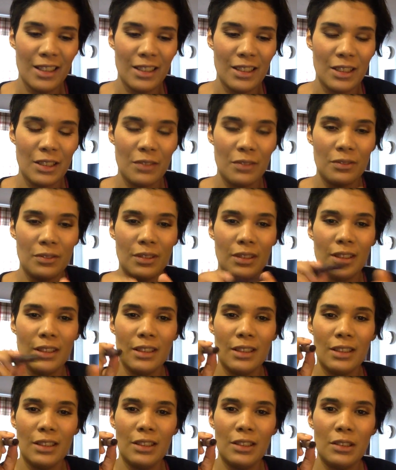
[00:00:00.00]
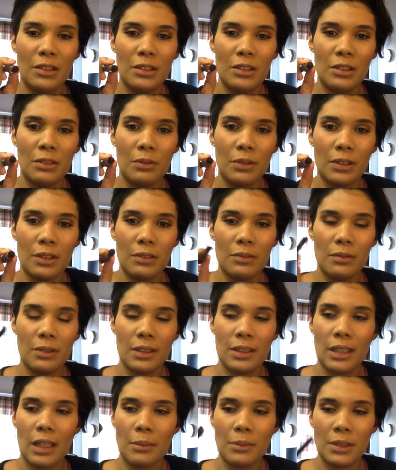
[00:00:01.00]
she one
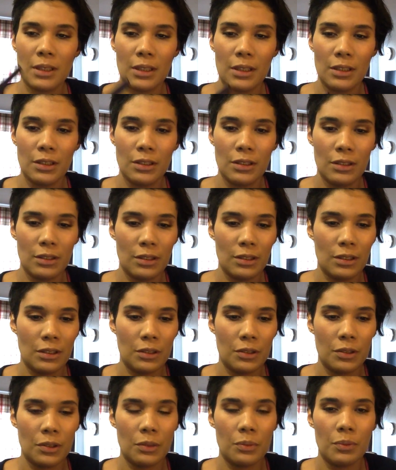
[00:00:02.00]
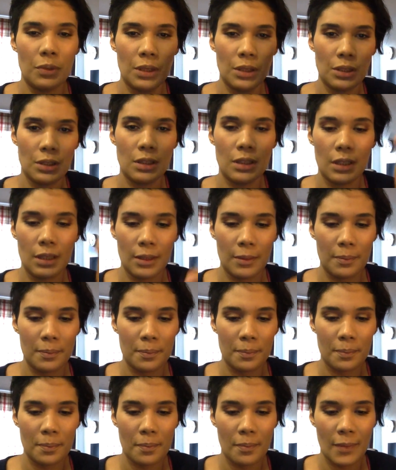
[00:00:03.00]
time she could reach the
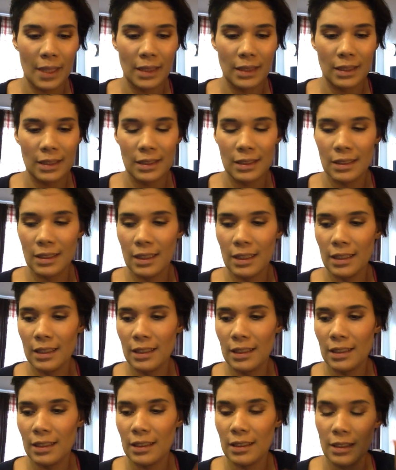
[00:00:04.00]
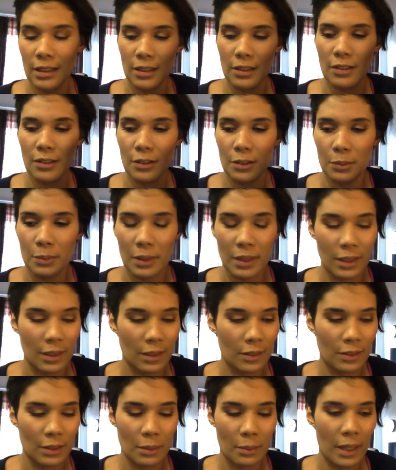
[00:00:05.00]
sink
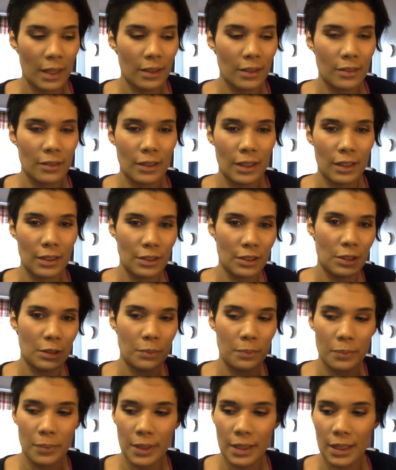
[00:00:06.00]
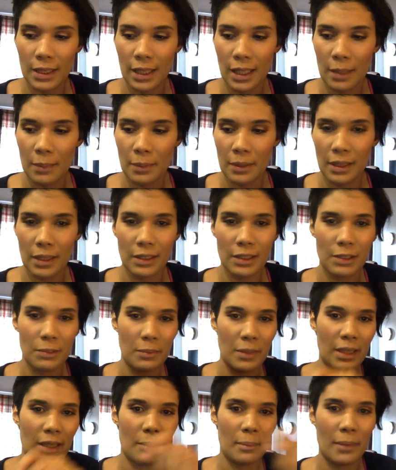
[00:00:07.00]
on the bathroom, and she picked it up and then she
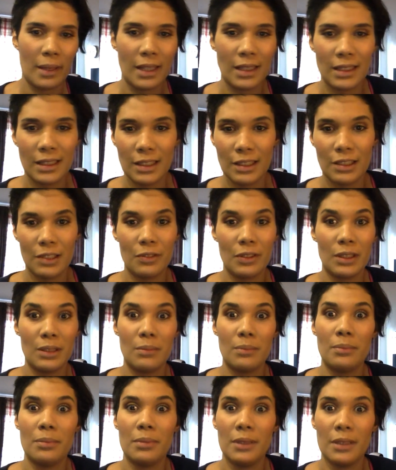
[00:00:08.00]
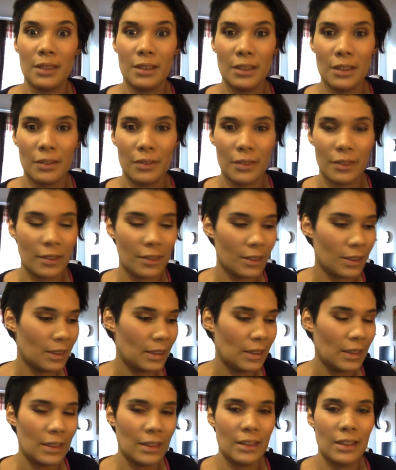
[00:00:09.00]
made a mess. She was beautiful,
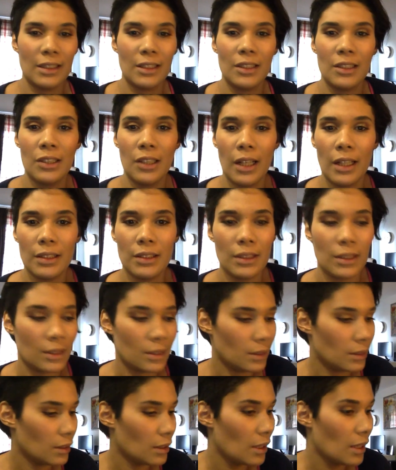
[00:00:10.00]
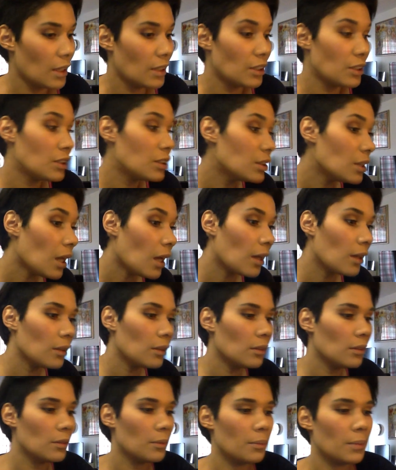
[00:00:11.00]
gorgeous.
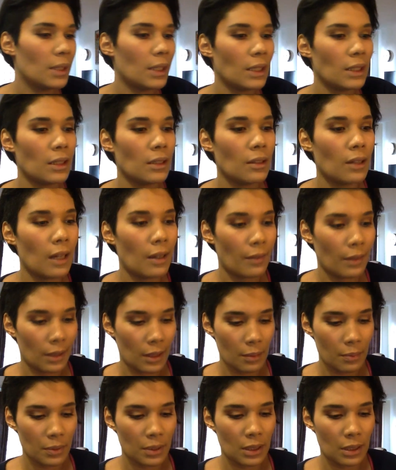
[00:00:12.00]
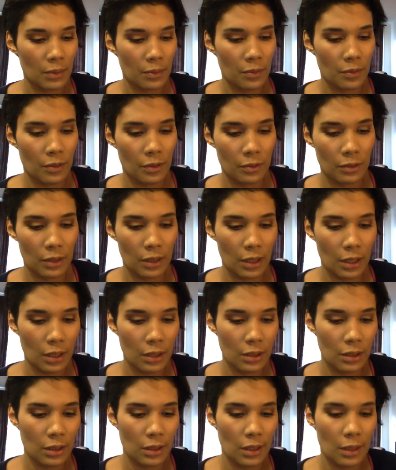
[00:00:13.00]
So because I don't have a lipstick from
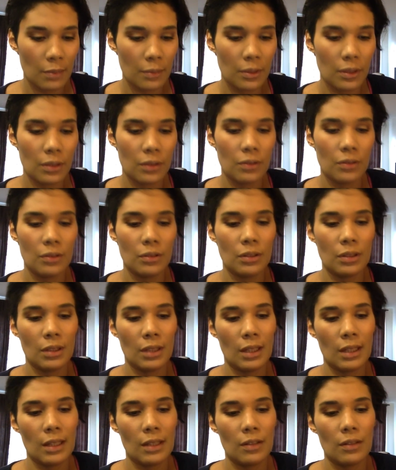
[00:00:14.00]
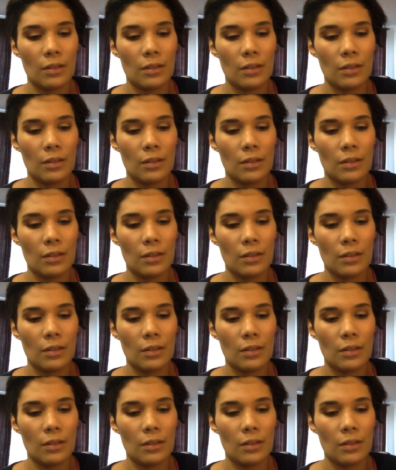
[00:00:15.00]
Tarte, let me use, I